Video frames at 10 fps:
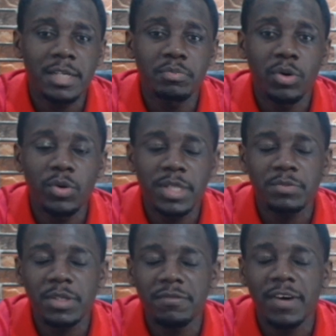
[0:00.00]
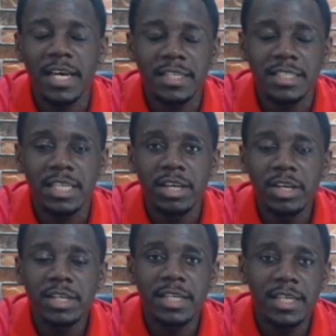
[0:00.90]
ball that really finds
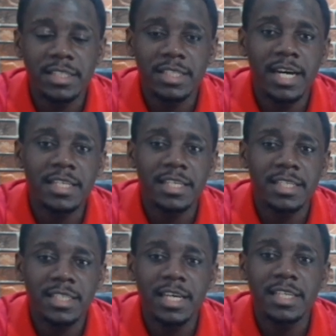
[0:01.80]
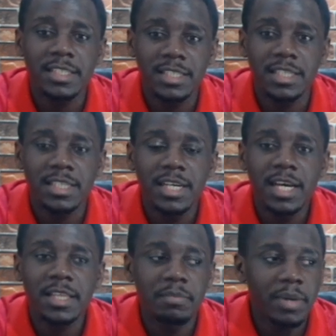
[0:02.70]
Nketiah, and Nketiah hits it
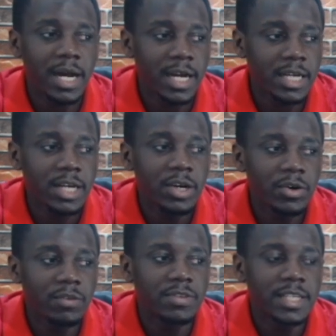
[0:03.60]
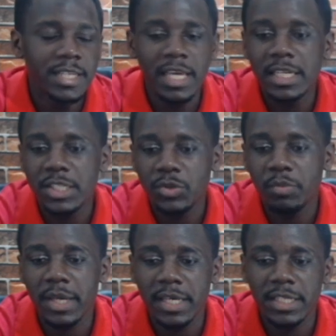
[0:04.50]
at the back of the net to
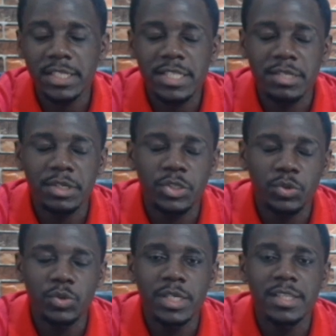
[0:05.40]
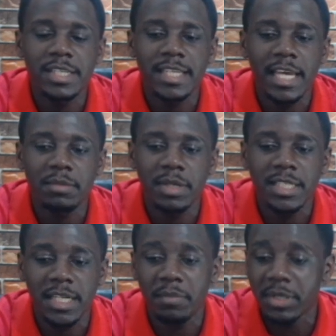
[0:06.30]
make it 3-2 in the dying minutes.
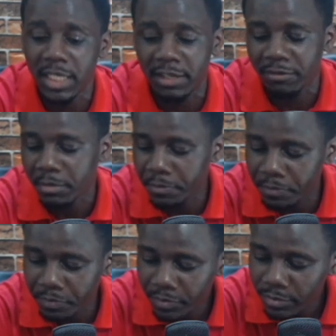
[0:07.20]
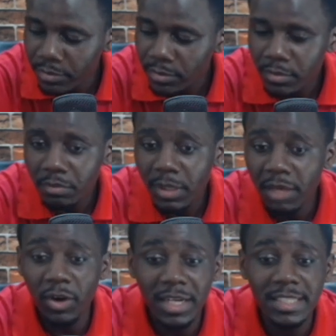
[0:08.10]
And I believe if
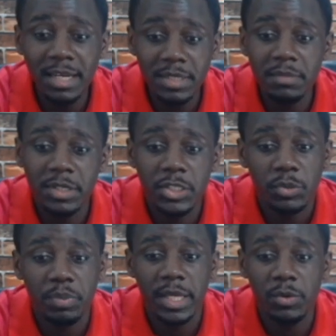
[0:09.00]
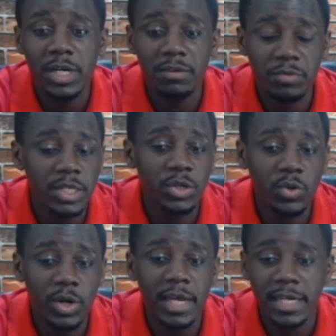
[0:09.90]
you had some 10 minutes to play, would have really
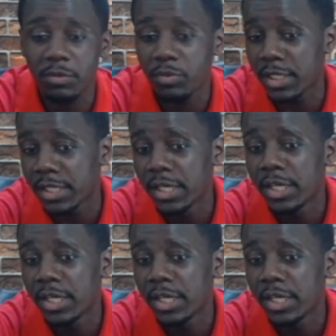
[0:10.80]
gone ahead and really